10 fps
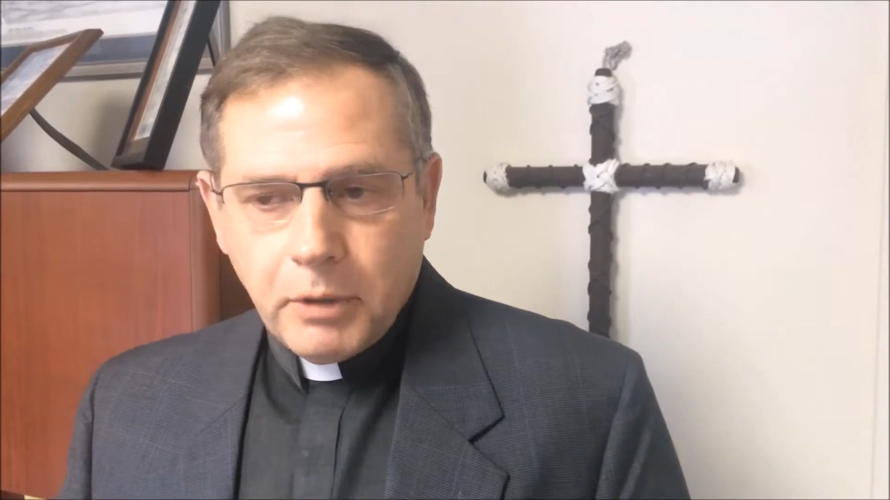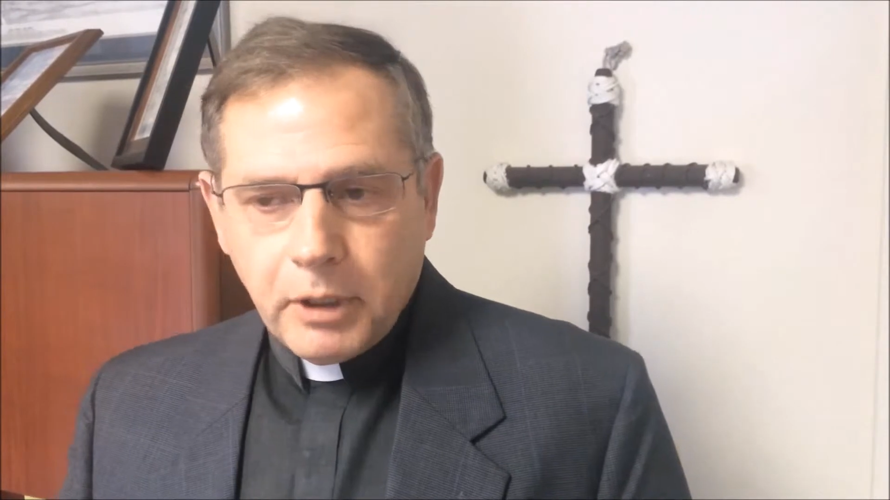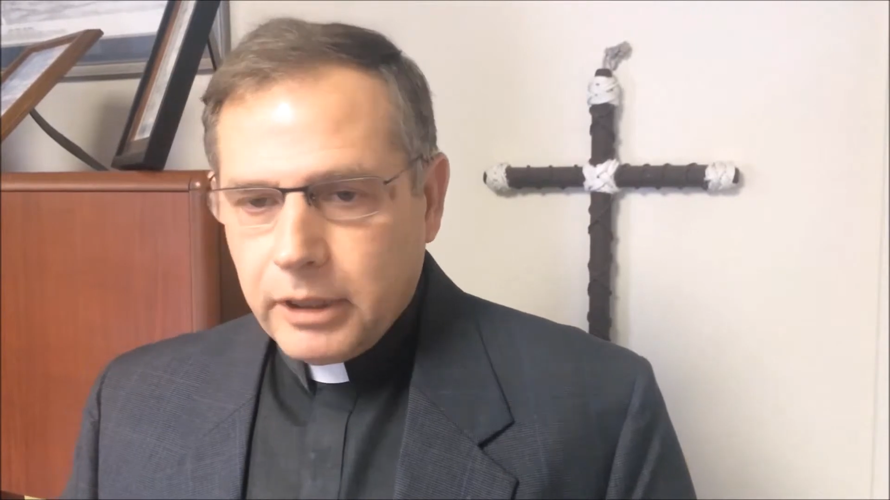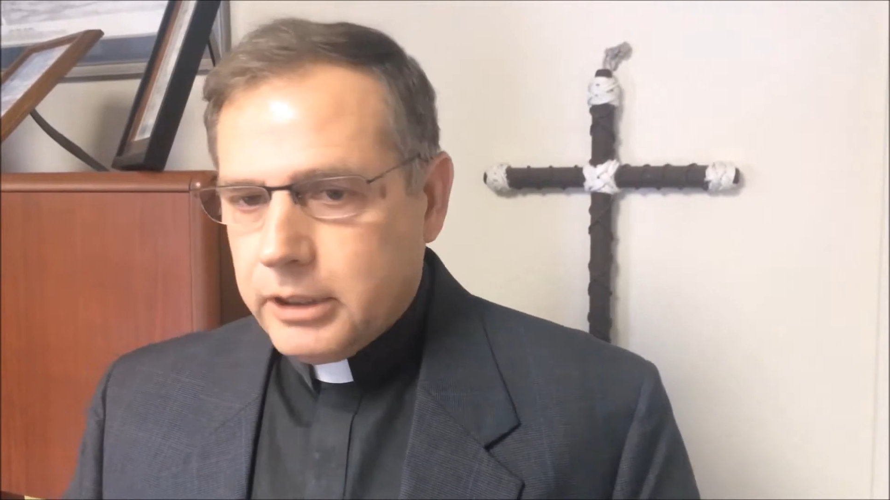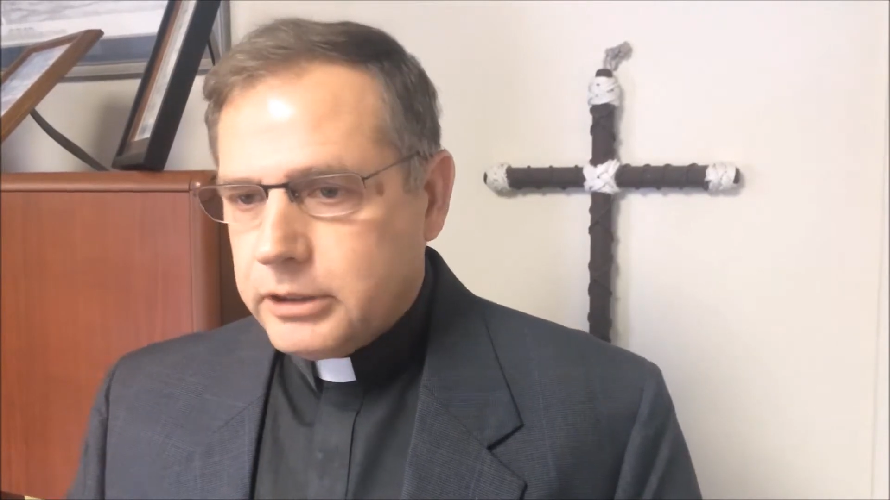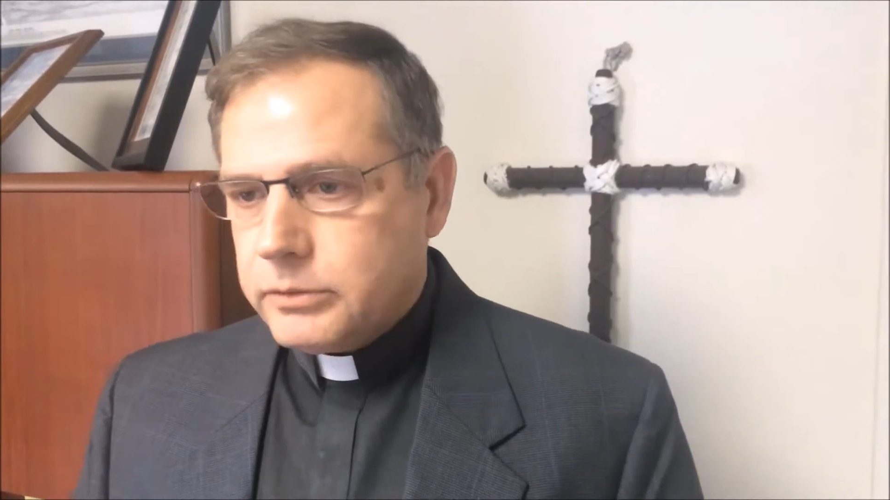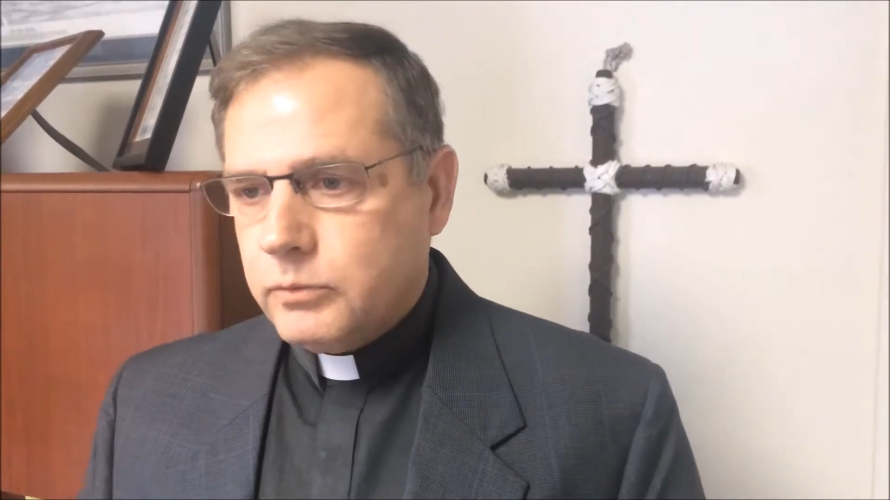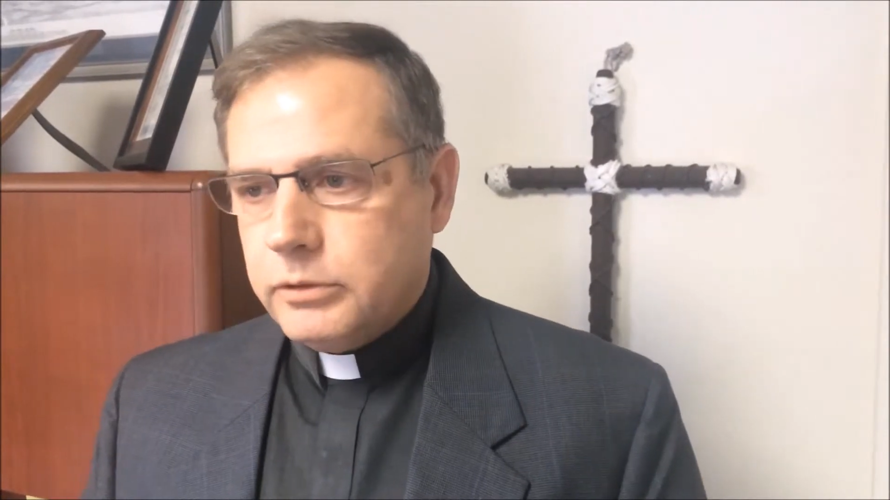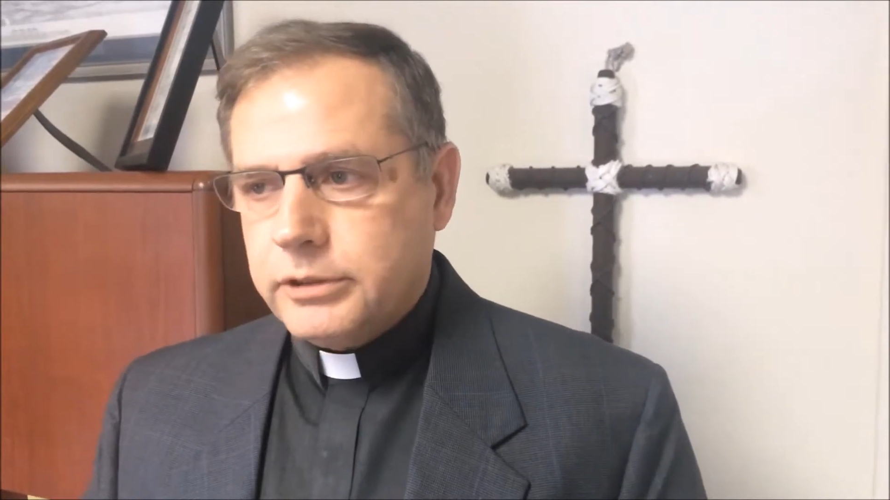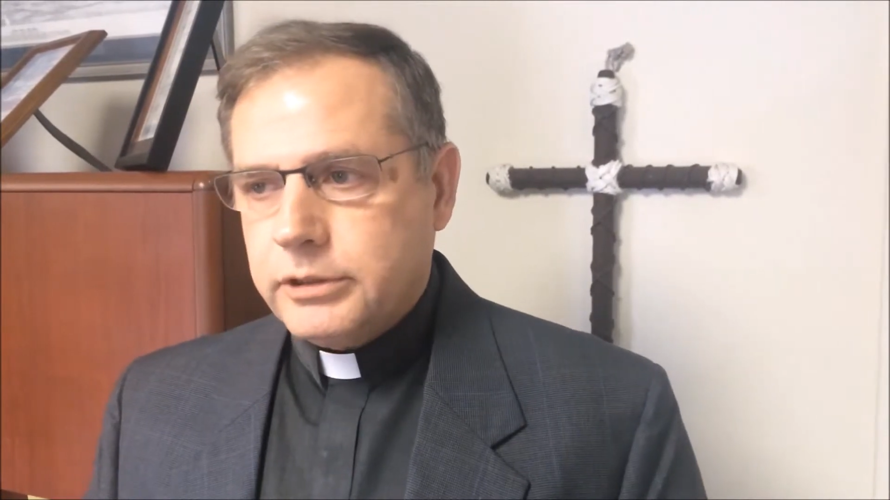But this
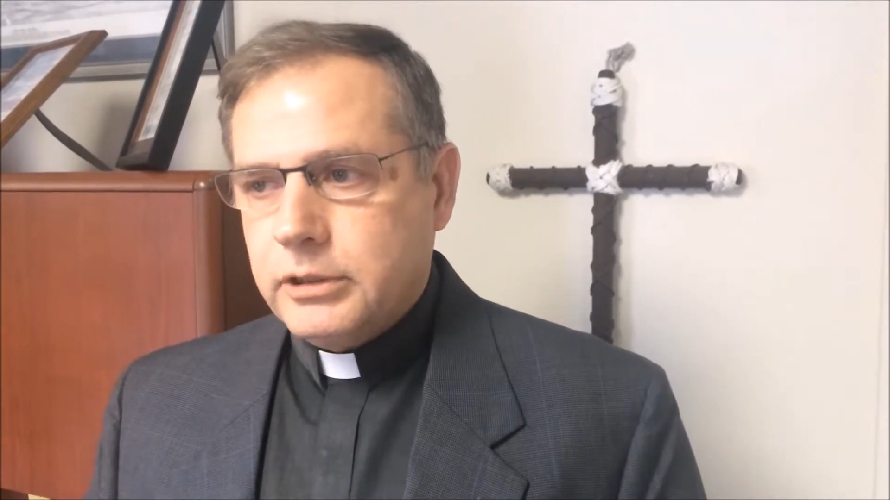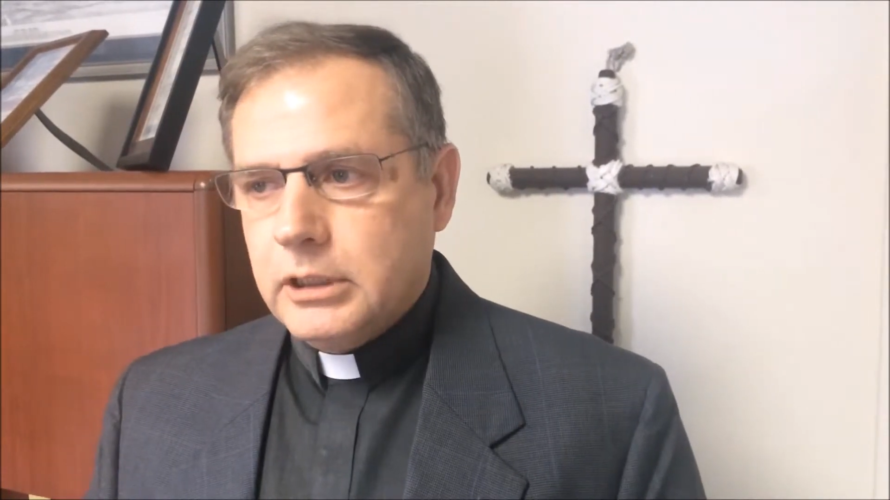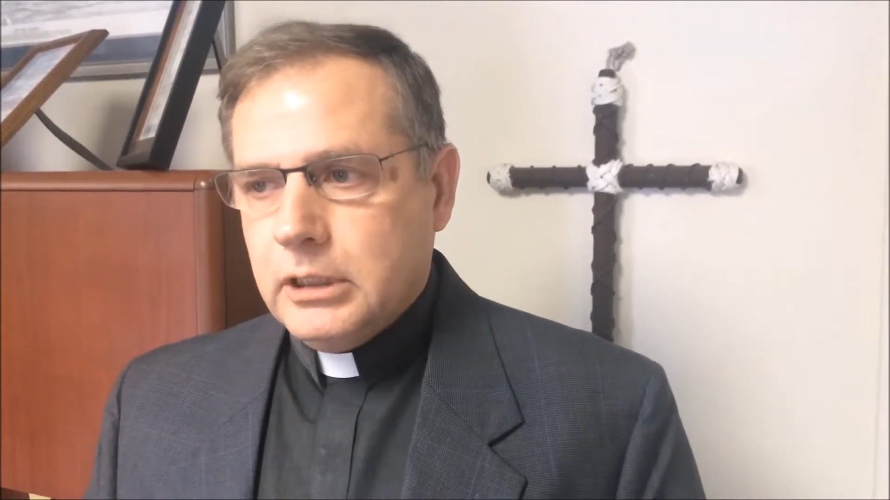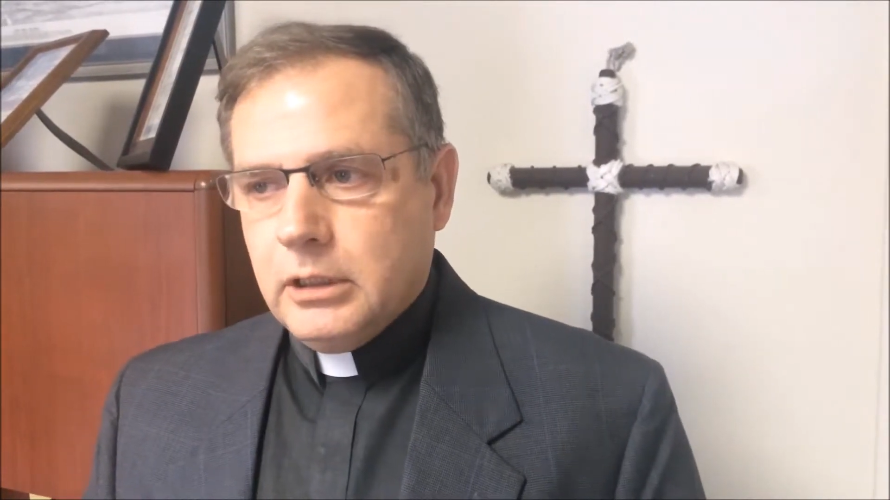was